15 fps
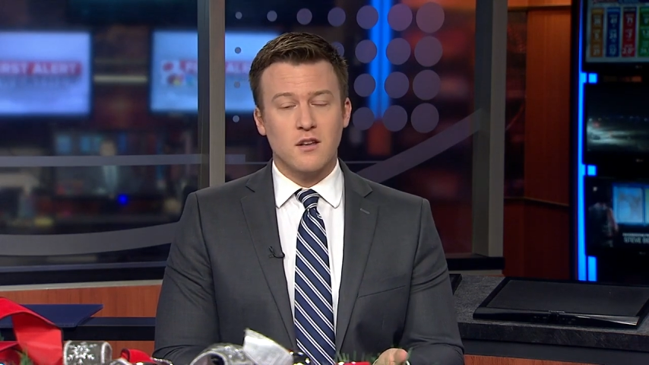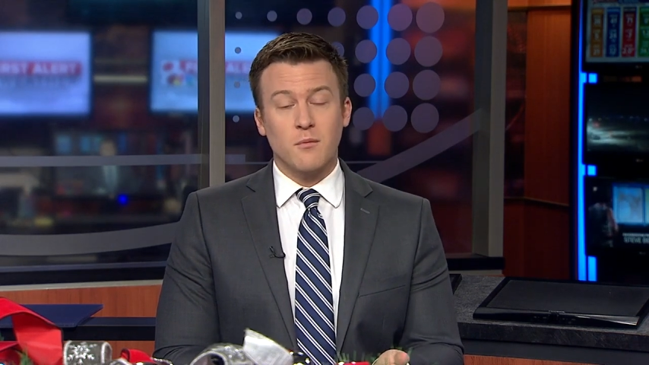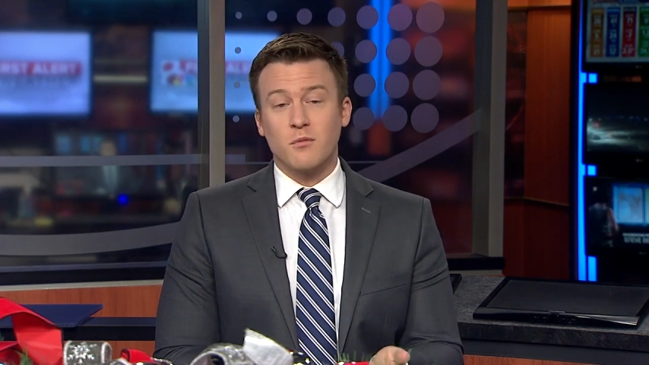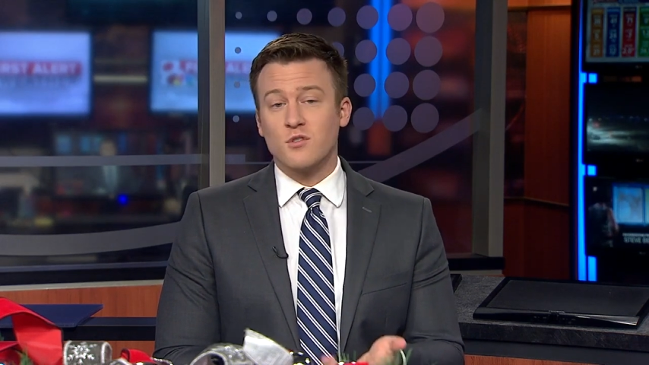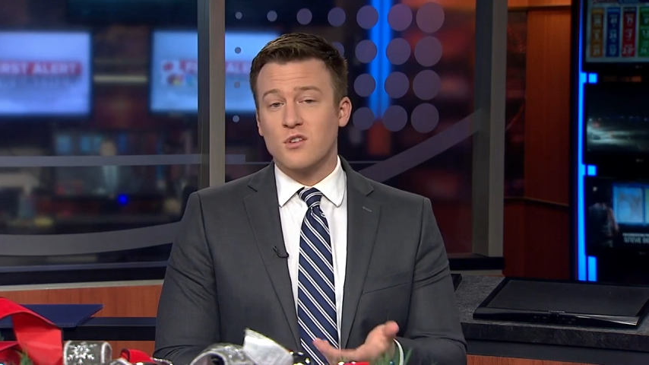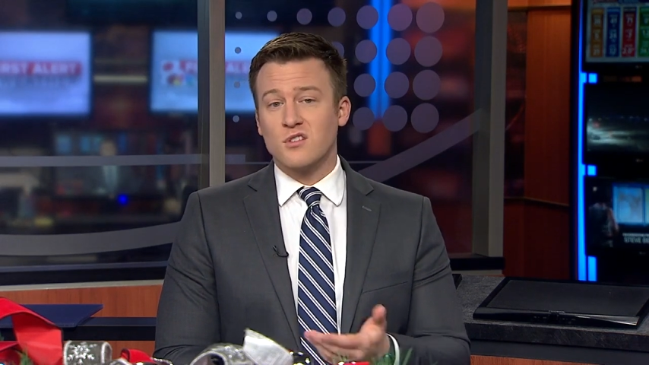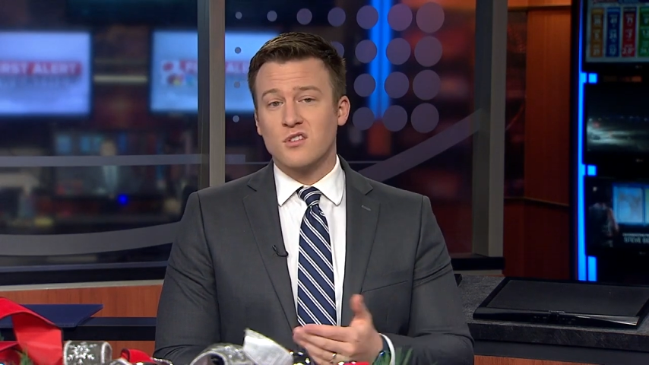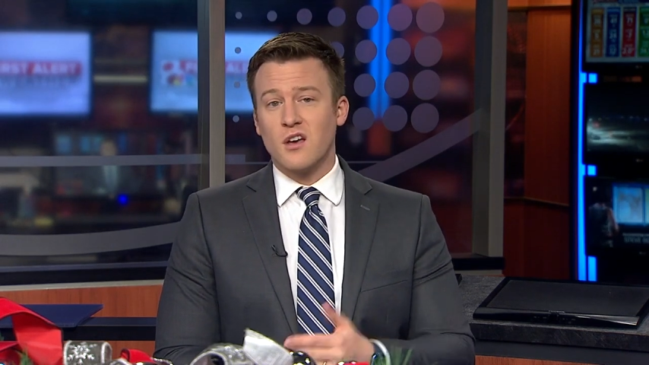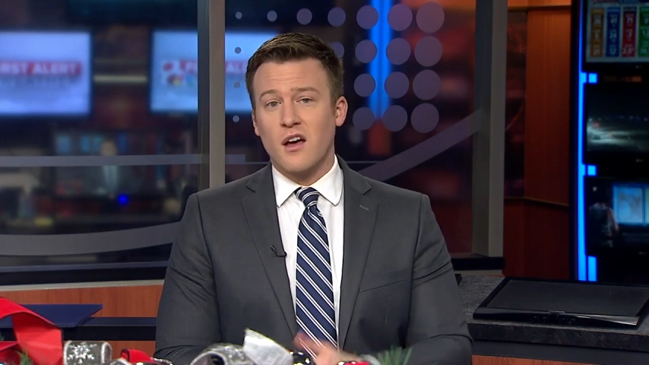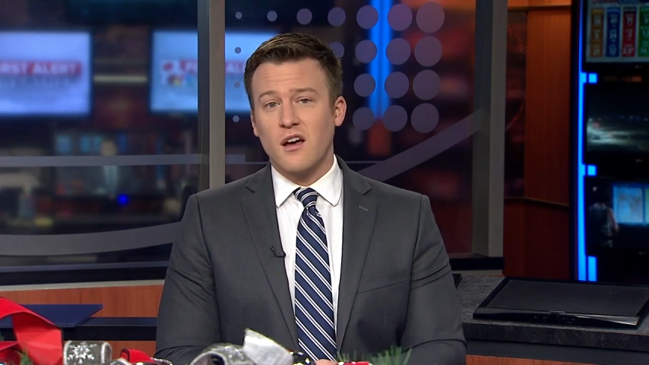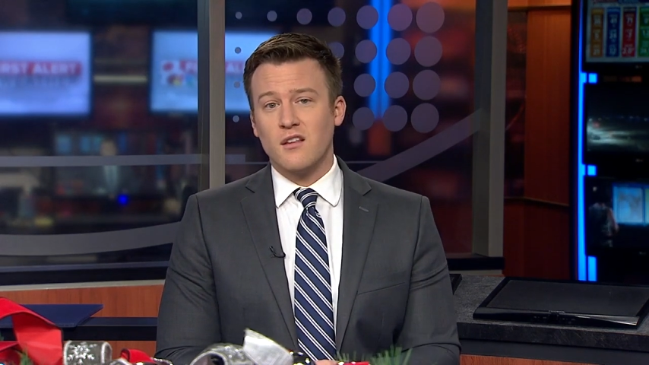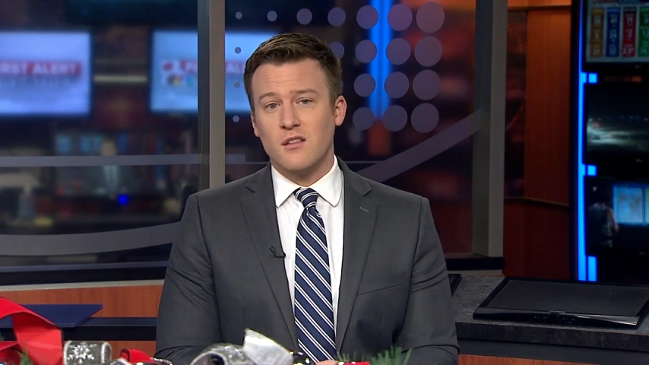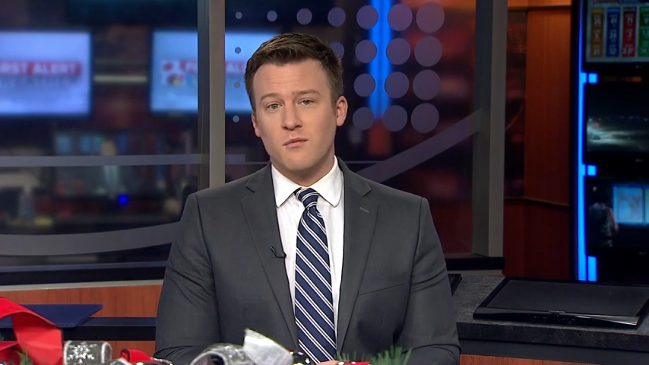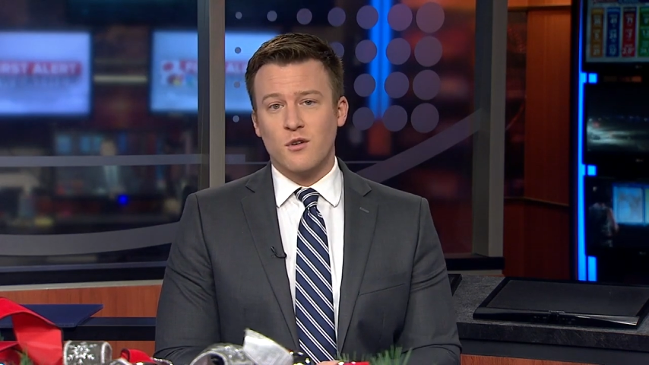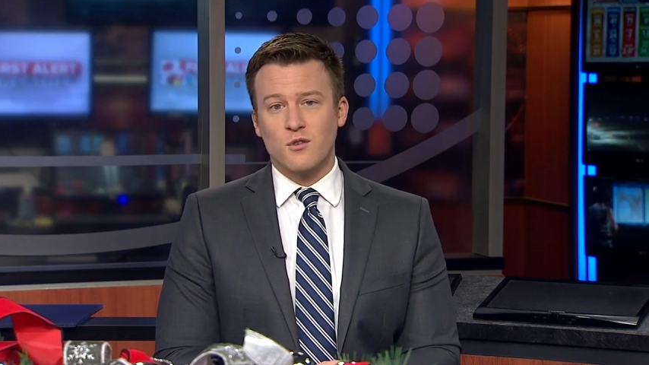numbers
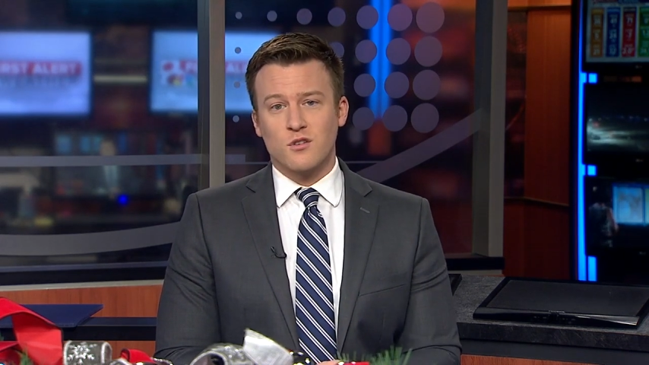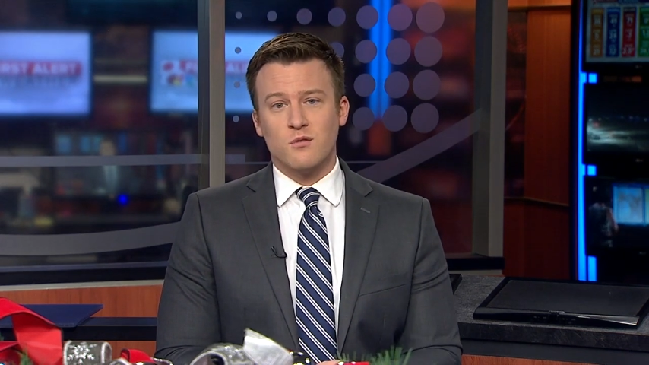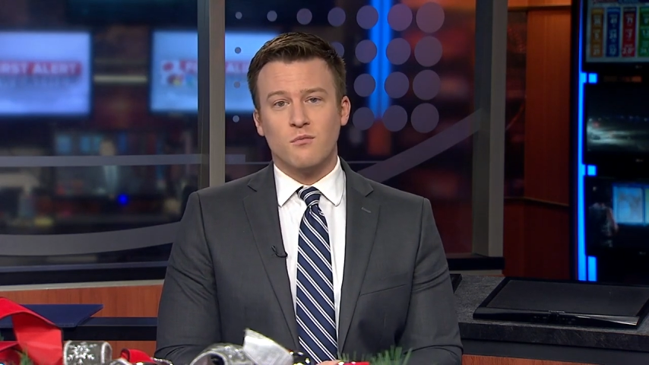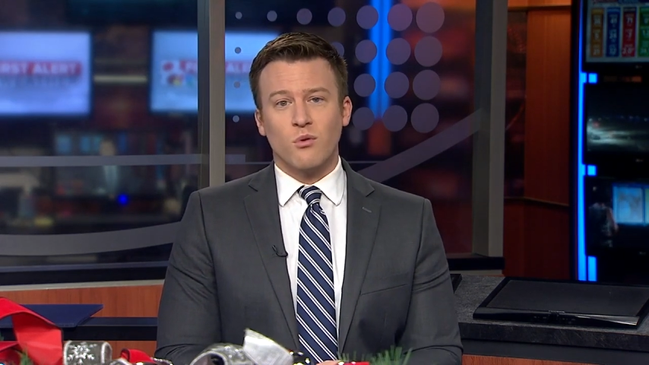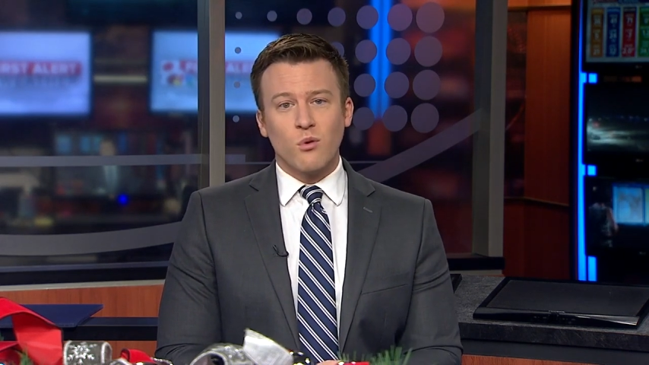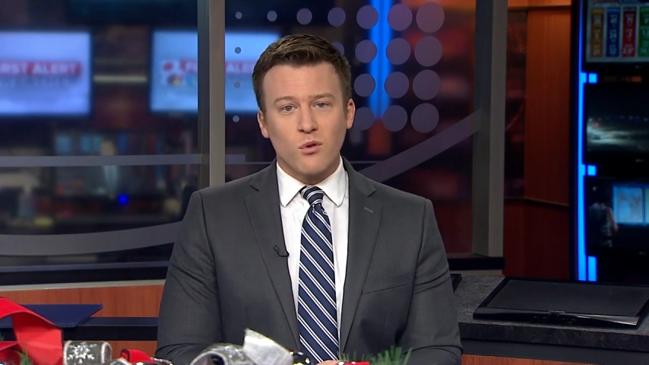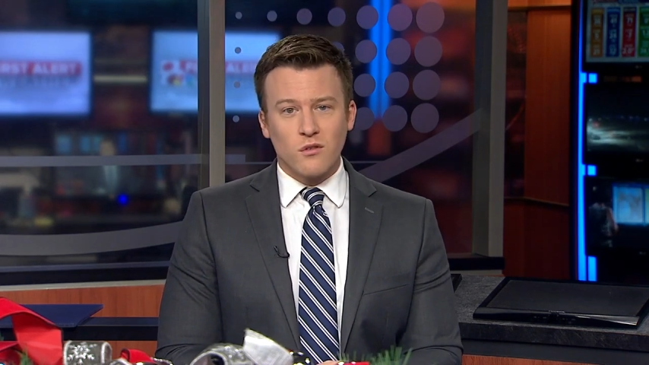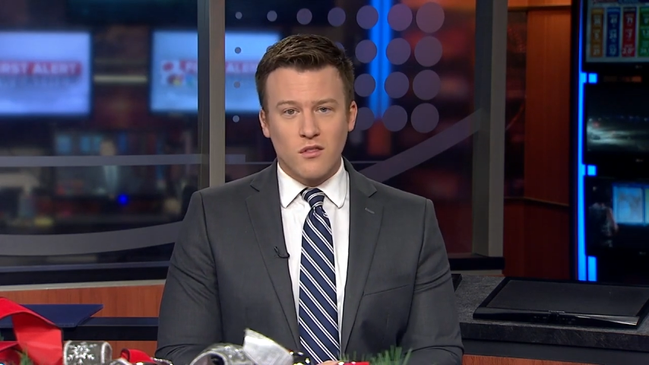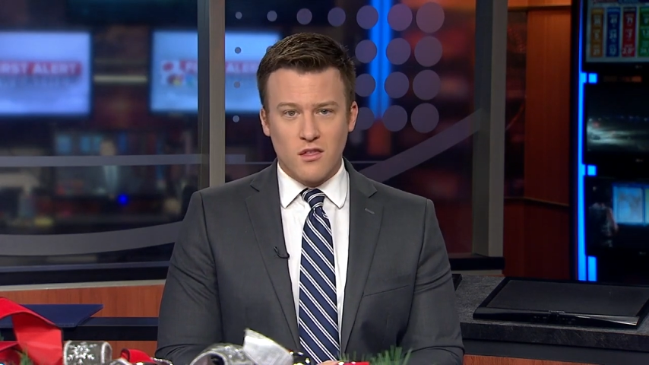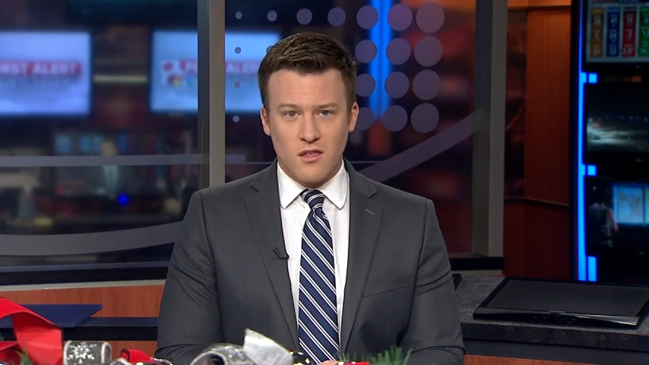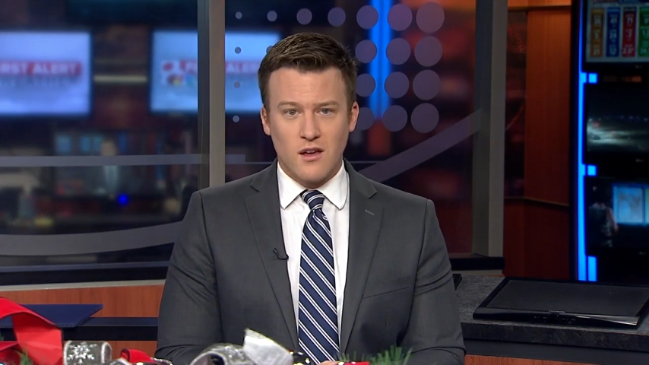aside, the most important